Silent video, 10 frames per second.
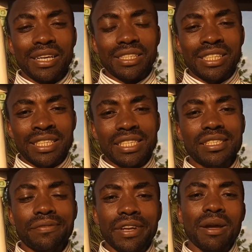in this
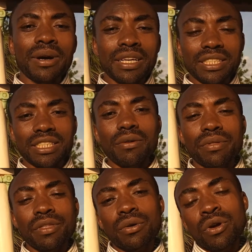video I'm gonna share
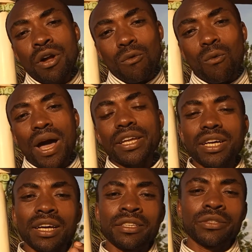with you what you
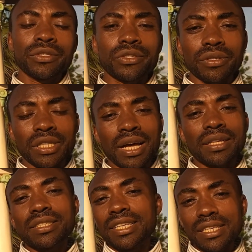can do so
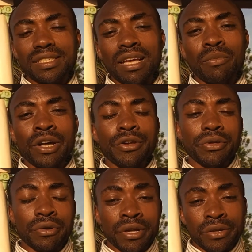that next time when
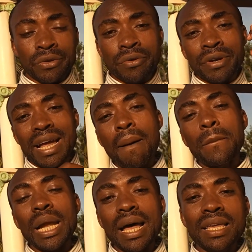you
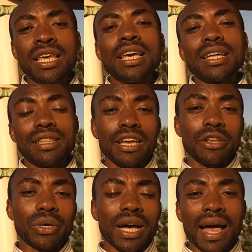reapply, then
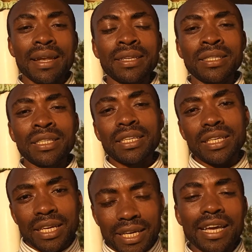you can
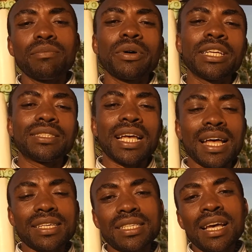get
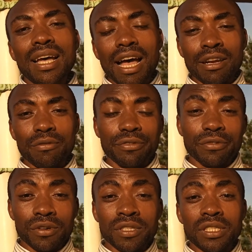monetized. And of
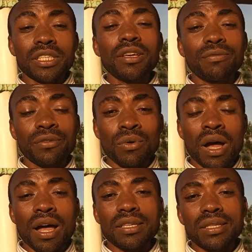course, if you
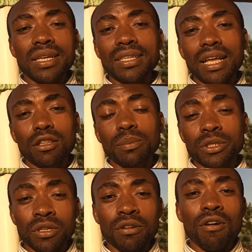are seeing that
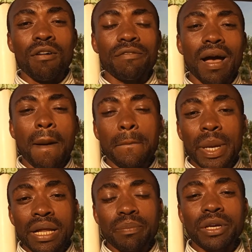option of
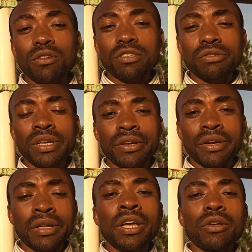appeal, because when
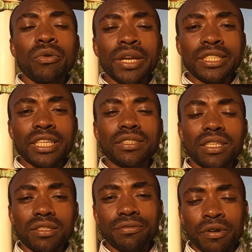you are
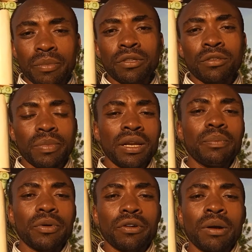rejected from YouTube Partner
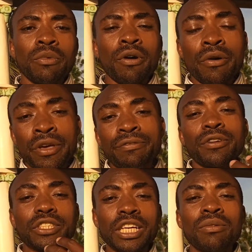Program, or if
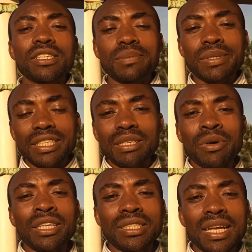your channel has been
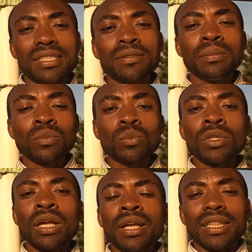demonetized,
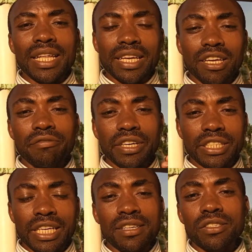they give a
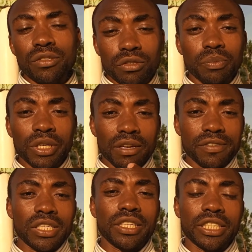chance, YouTube
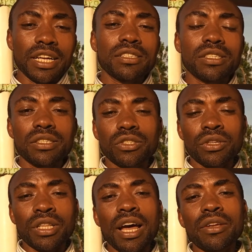gives you a chance so
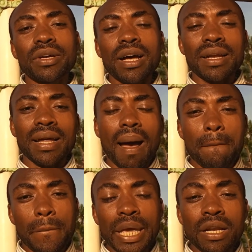that you can
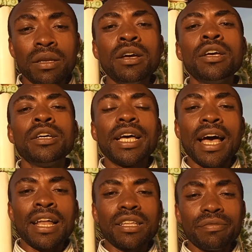appeal.
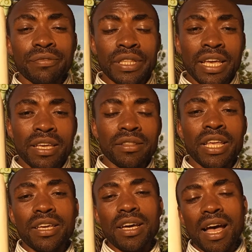And if
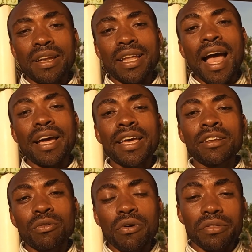they can
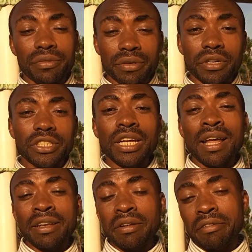again go through your channel
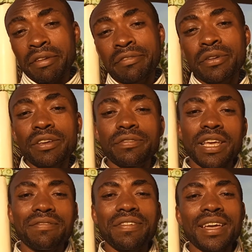and they review, if
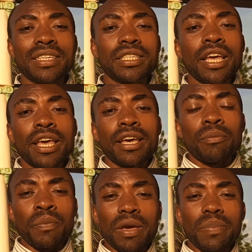they find
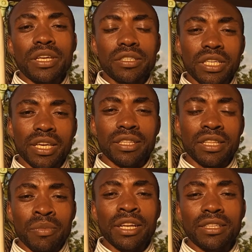maybe they
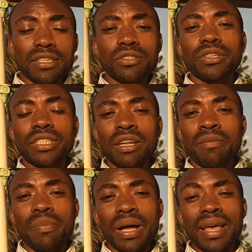demonetize their channel
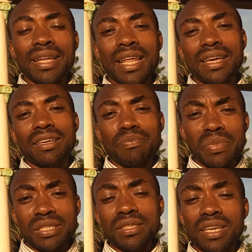by like
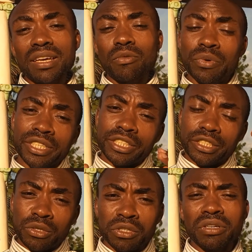mistake, which
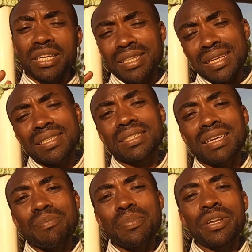usually doesn't
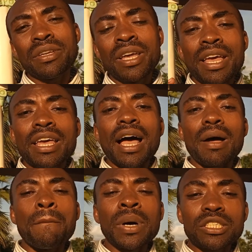happen.
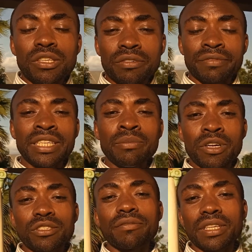Most of
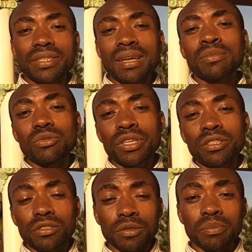the times when
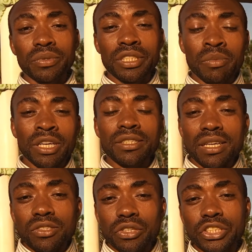YouTube
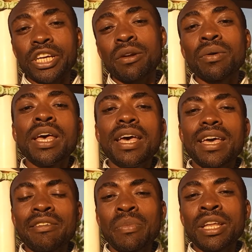demonetize your channel,
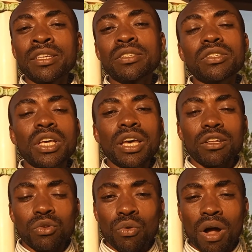it means
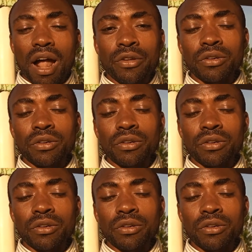your